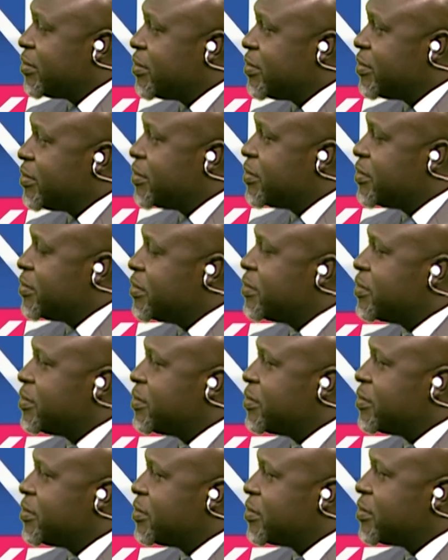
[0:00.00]

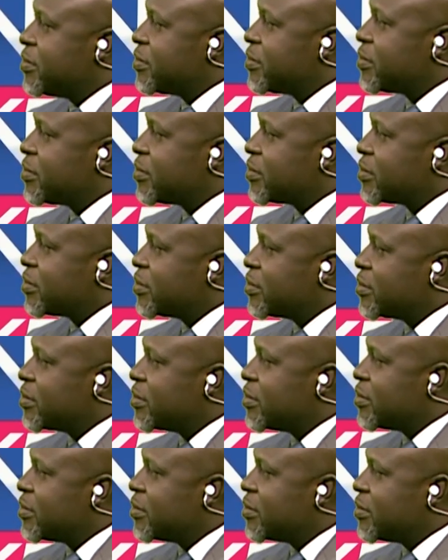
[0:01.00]

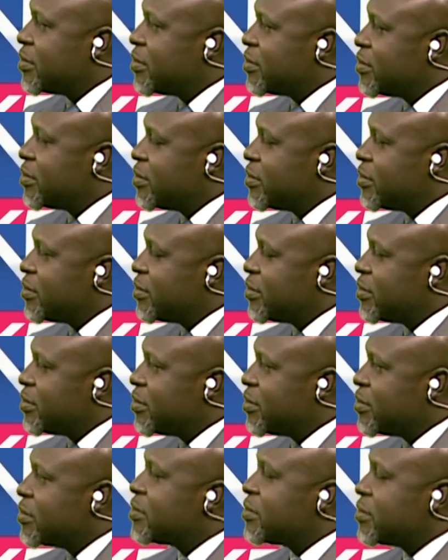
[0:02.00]

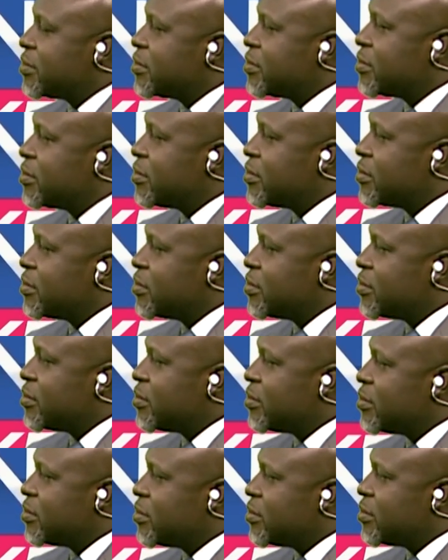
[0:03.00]

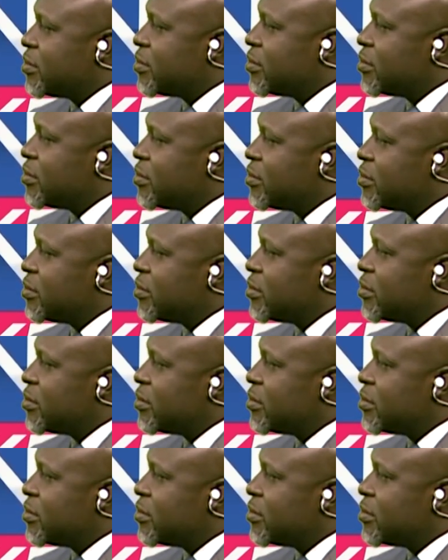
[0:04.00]
(silent)